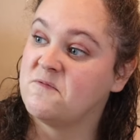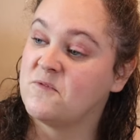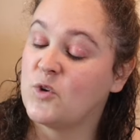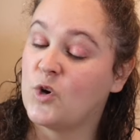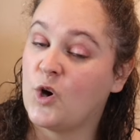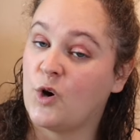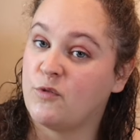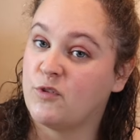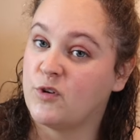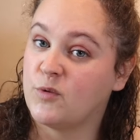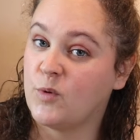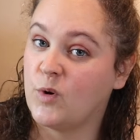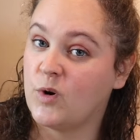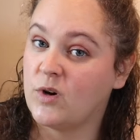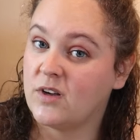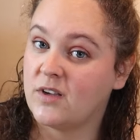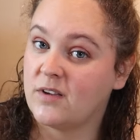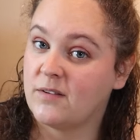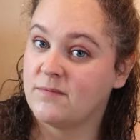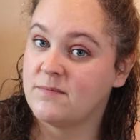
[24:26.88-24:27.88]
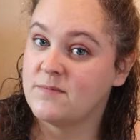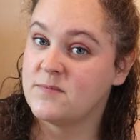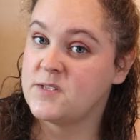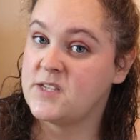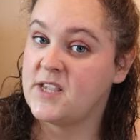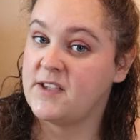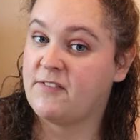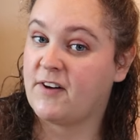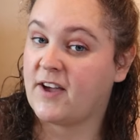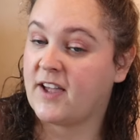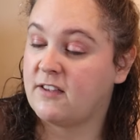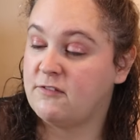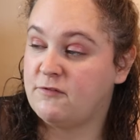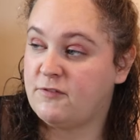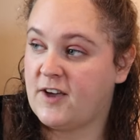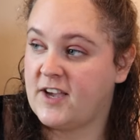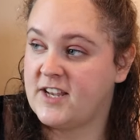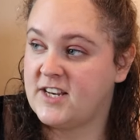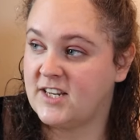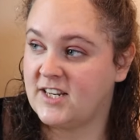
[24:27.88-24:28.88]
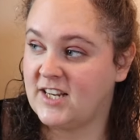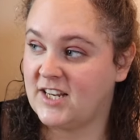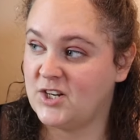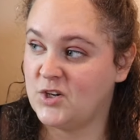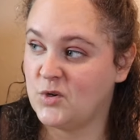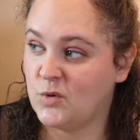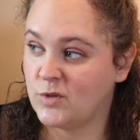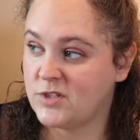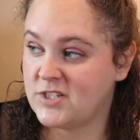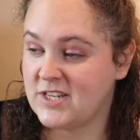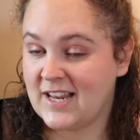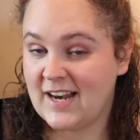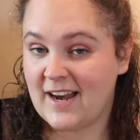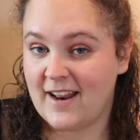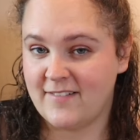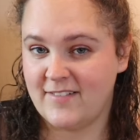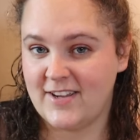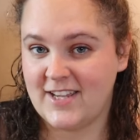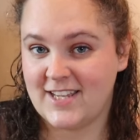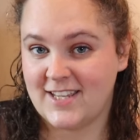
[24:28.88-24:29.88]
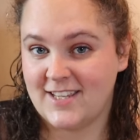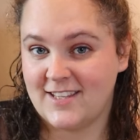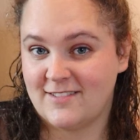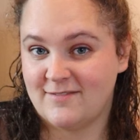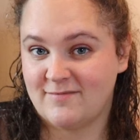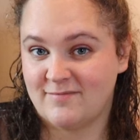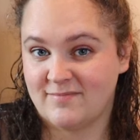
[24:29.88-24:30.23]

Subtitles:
go for a walk, see if I can find any naughty cleric.